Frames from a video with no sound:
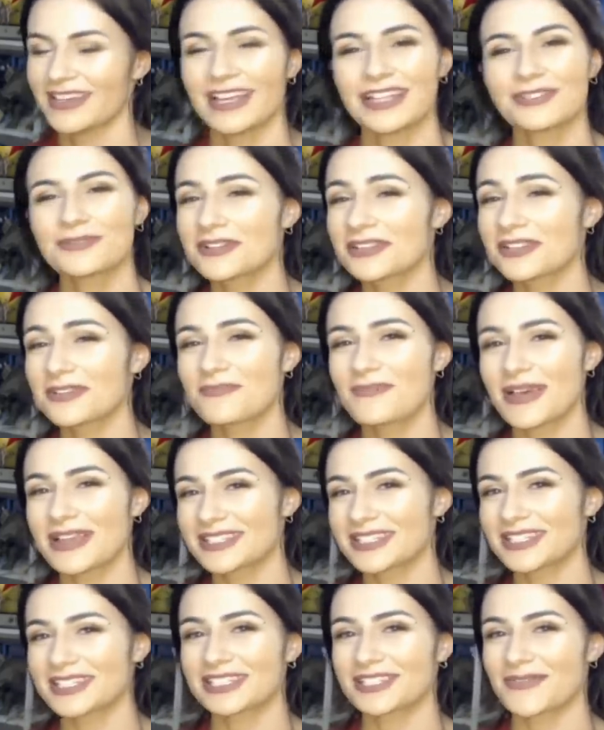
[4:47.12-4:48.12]
that's one of the
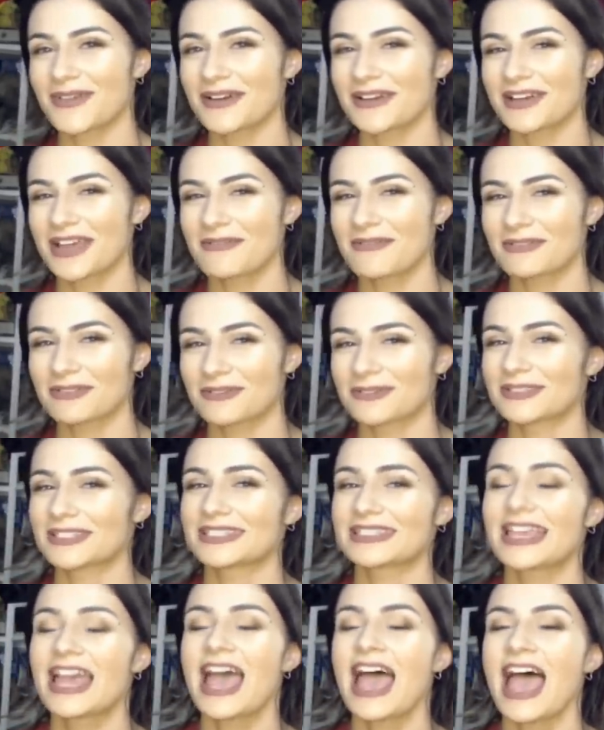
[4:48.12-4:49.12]
best things about game of thrones
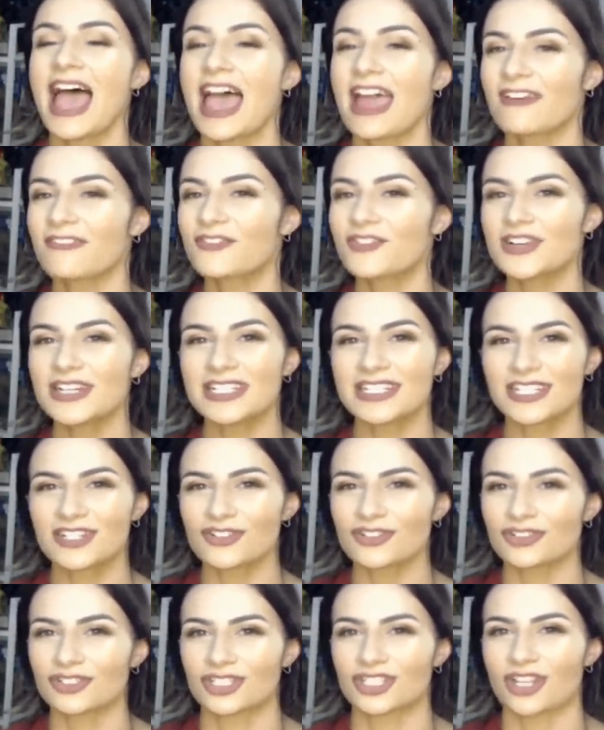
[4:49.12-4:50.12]
is every
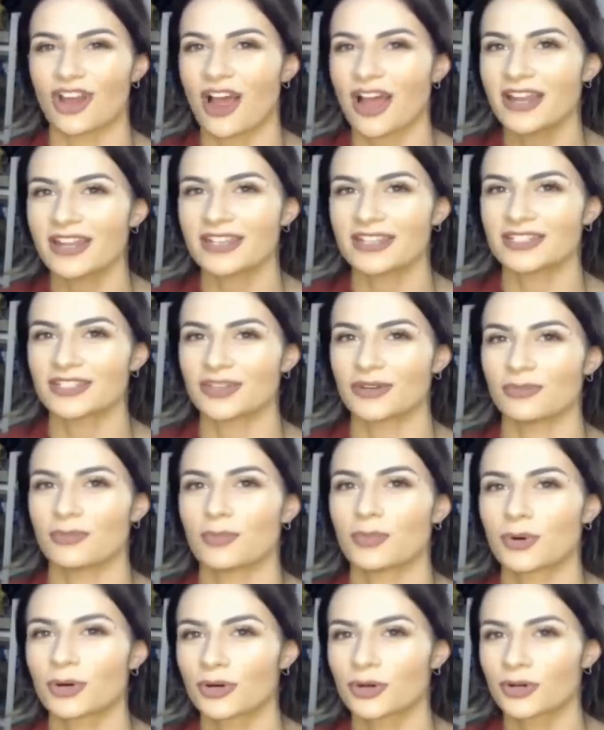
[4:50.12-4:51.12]
single shot is so
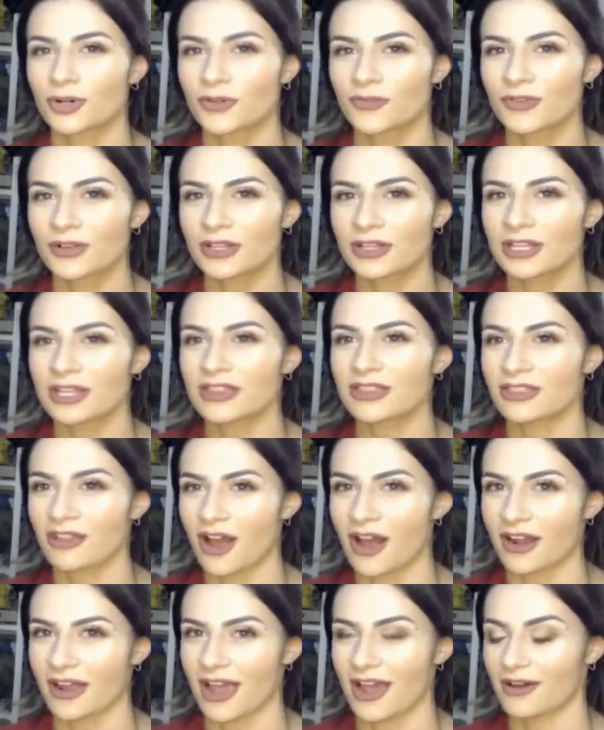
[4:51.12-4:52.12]
perfectly
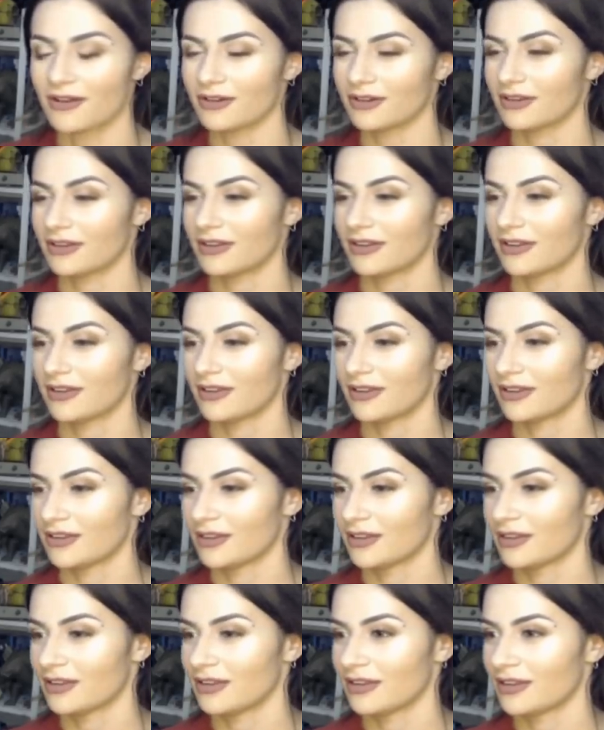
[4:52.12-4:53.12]
thought out
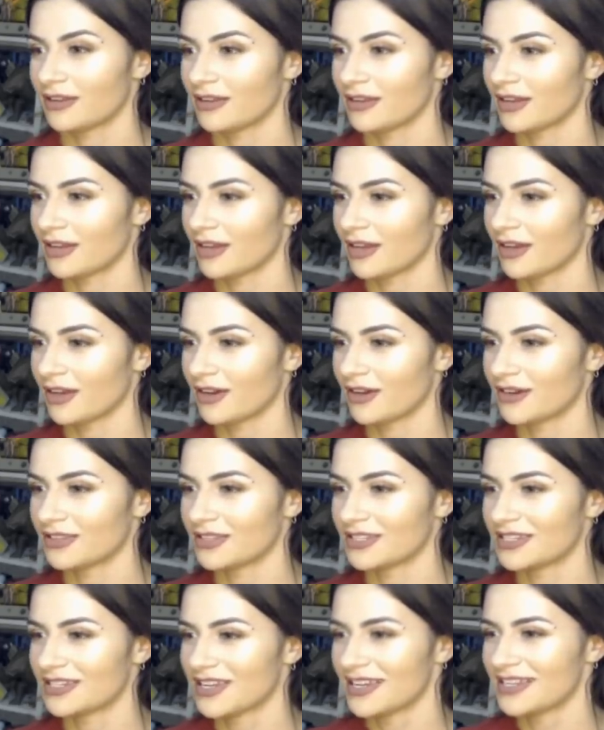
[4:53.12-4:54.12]
Oh,
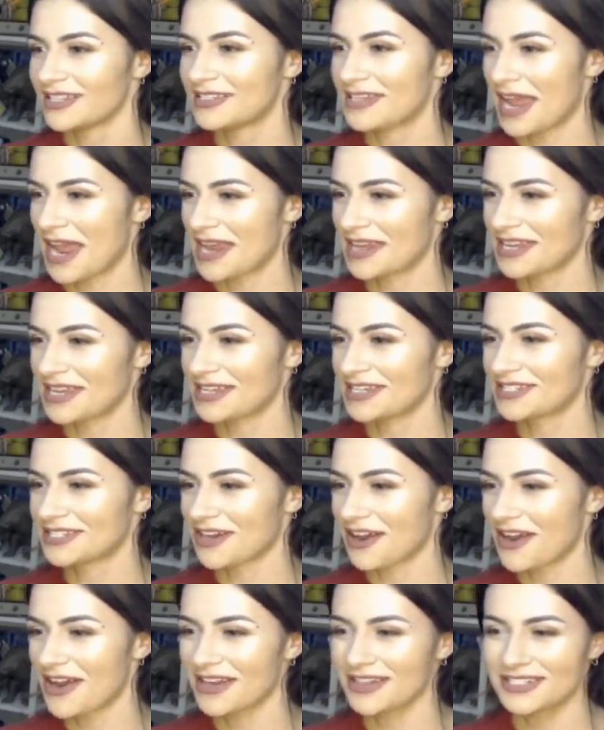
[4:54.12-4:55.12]
and then Dany and
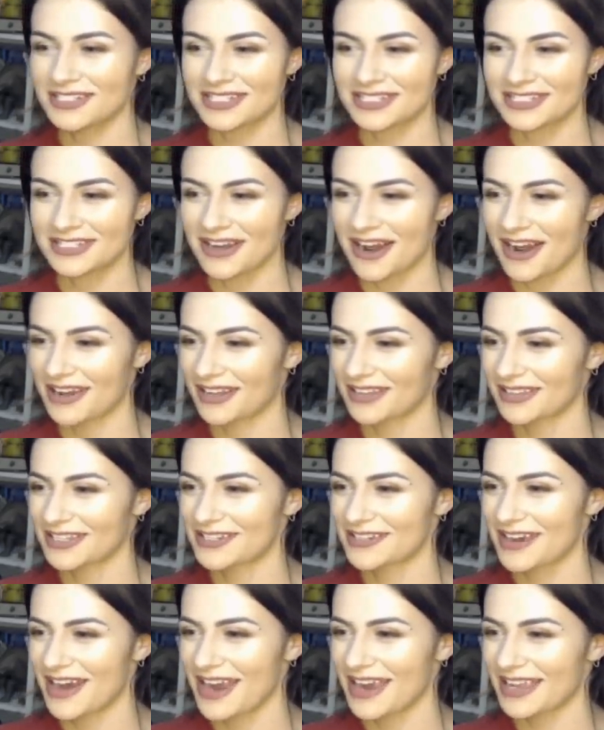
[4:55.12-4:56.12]
Jon, she's not on
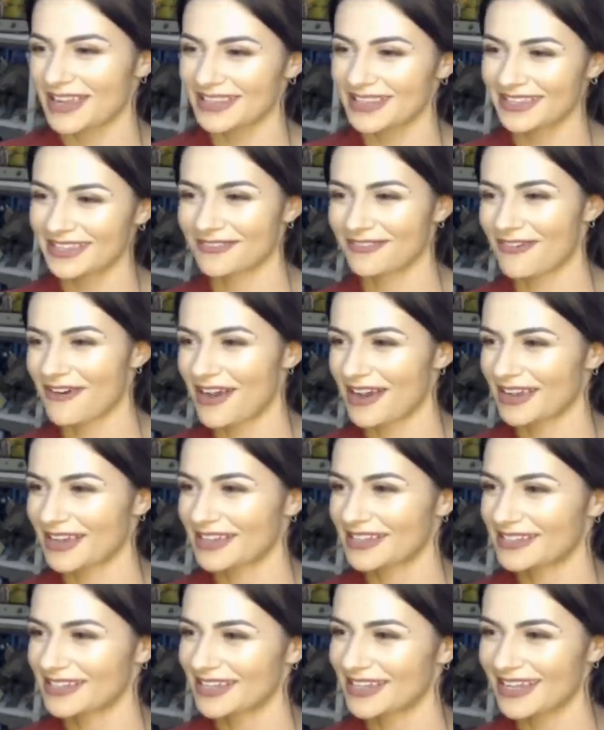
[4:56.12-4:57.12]
the dragon. They're
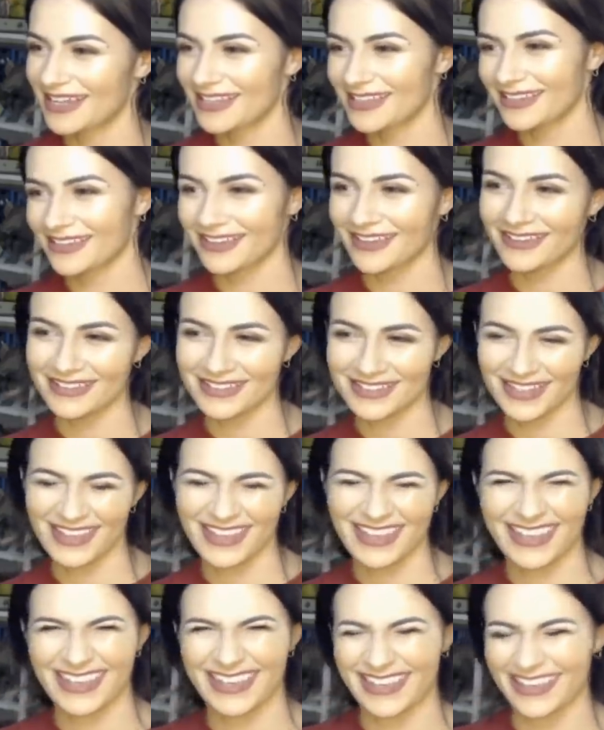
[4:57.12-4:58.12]
walking together. That's
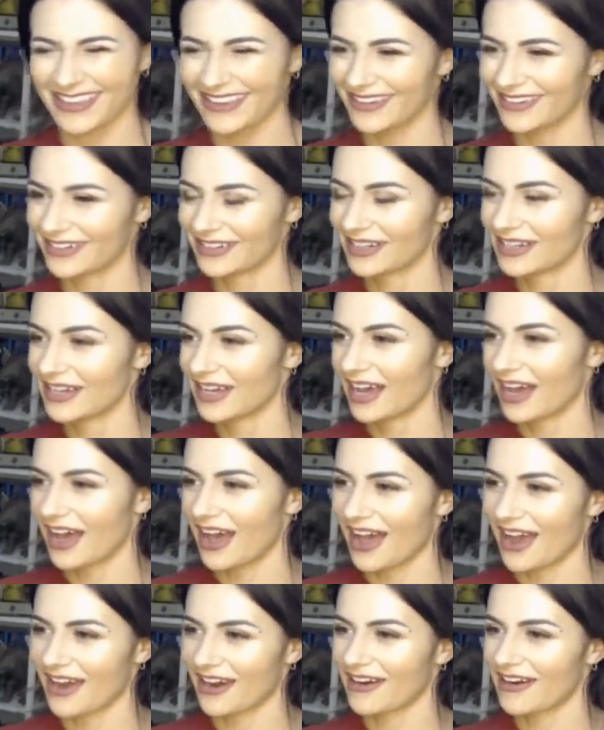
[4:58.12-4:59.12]
so cute.
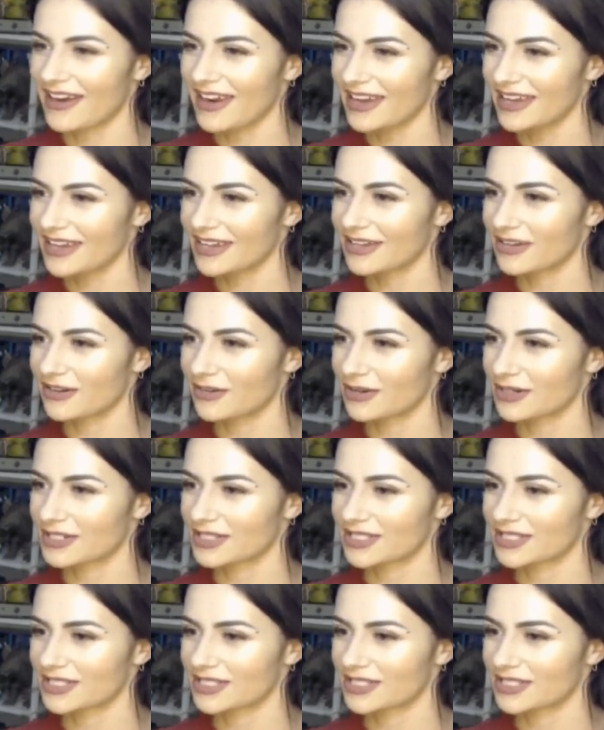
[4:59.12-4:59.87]
All right. Or